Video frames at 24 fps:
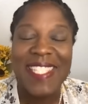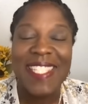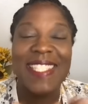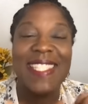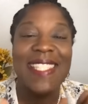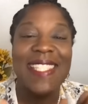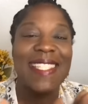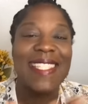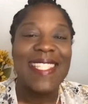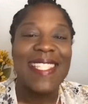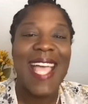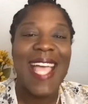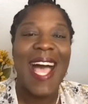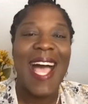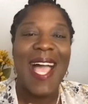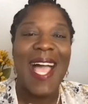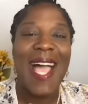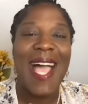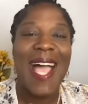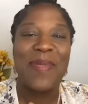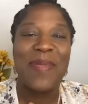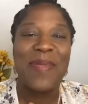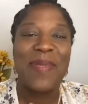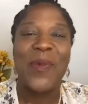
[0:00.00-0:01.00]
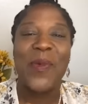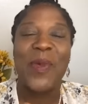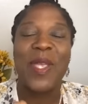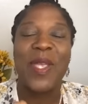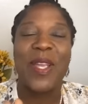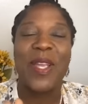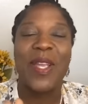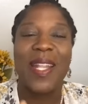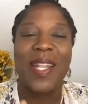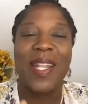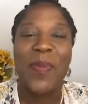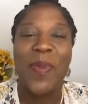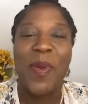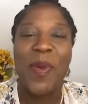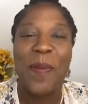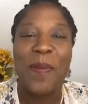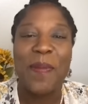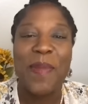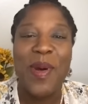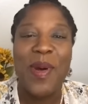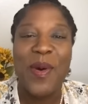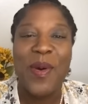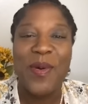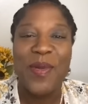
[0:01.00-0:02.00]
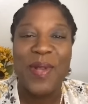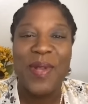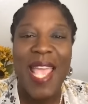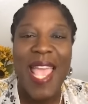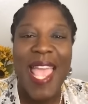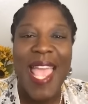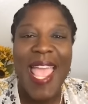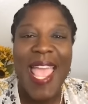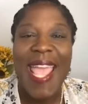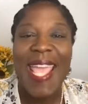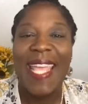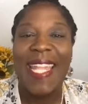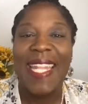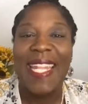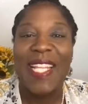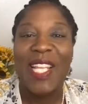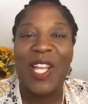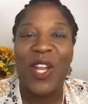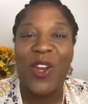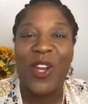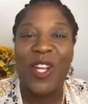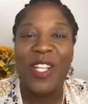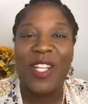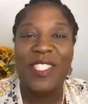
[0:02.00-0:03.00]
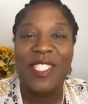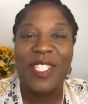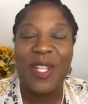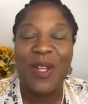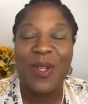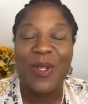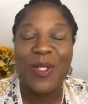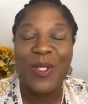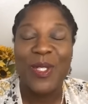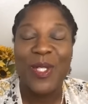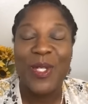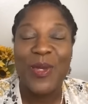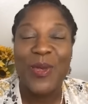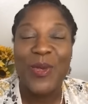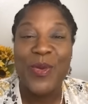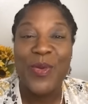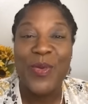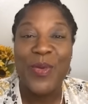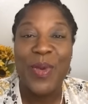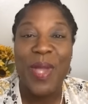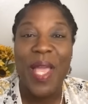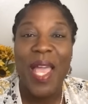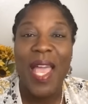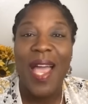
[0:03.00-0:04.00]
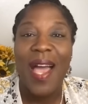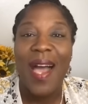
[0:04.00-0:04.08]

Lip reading: This is time that we are going to promote and encourage those who